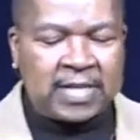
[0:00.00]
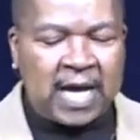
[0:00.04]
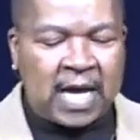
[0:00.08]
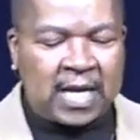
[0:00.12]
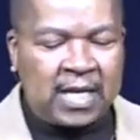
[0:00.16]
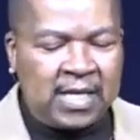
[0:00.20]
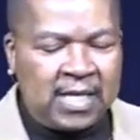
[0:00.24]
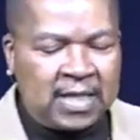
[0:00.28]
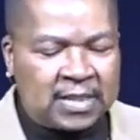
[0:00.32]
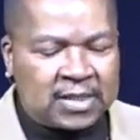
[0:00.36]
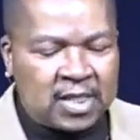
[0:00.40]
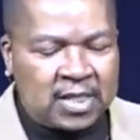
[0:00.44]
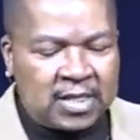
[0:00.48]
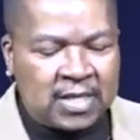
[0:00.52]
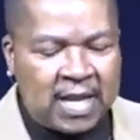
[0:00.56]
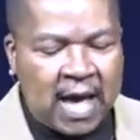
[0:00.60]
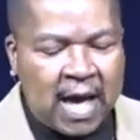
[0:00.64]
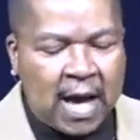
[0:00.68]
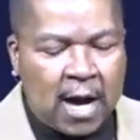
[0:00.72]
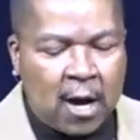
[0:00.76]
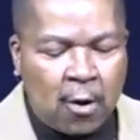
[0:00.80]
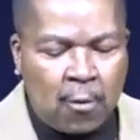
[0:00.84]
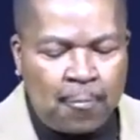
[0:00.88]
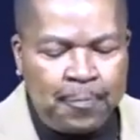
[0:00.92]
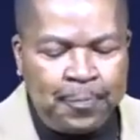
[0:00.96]
Now, listen
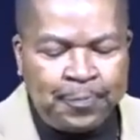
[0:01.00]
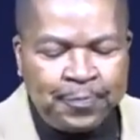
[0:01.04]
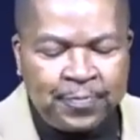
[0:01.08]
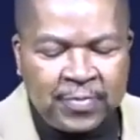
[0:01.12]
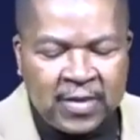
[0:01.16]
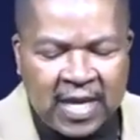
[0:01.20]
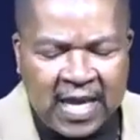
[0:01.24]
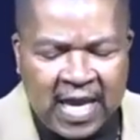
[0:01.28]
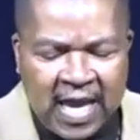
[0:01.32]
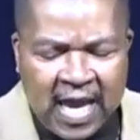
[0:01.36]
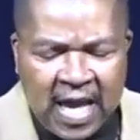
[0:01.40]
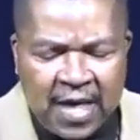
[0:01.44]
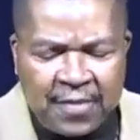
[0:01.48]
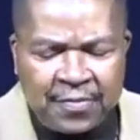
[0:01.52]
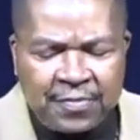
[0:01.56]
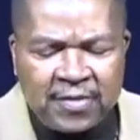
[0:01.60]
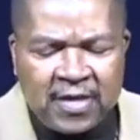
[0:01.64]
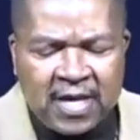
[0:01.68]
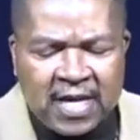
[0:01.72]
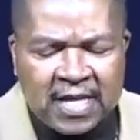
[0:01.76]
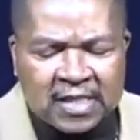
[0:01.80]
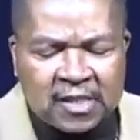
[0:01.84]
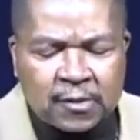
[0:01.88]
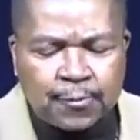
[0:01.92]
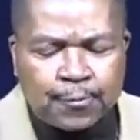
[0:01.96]
now, in
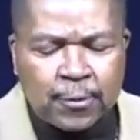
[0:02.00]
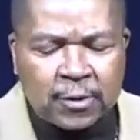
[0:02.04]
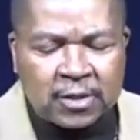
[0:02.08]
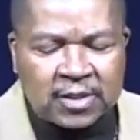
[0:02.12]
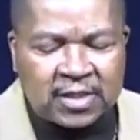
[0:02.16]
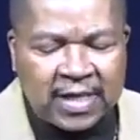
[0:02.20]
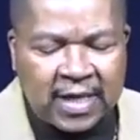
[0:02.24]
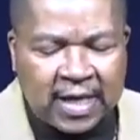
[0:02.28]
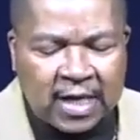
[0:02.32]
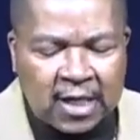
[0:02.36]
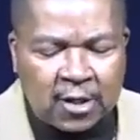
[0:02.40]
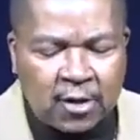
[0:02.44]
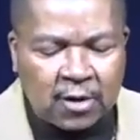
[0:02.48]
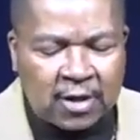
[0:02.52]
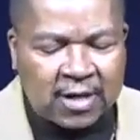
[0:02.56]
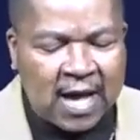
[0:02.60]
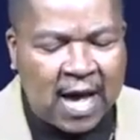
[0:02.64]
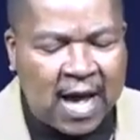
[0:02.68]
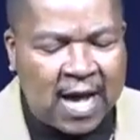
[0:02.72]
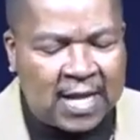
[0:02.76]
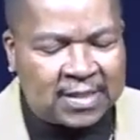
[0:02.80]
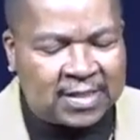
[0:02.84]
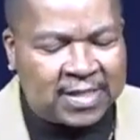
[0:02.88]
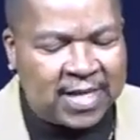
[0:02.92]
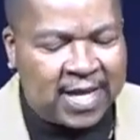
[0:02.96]
this particular
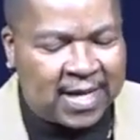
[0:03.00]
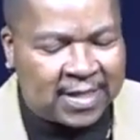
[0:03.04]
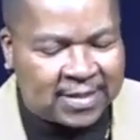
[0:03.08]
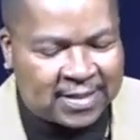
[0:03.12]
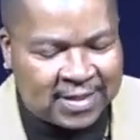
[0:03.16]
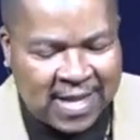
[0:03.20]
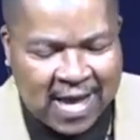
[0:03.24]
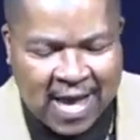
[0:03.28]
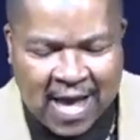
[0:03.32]
context,